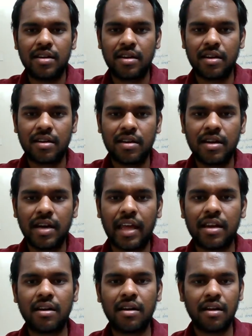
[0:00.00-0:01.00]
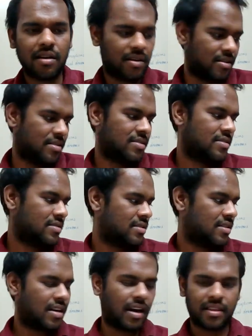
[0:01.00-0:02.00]
R and R,
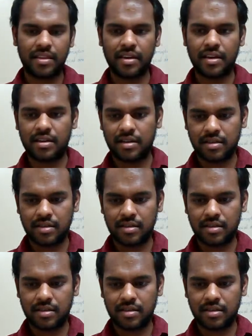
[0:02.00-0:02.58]
I think.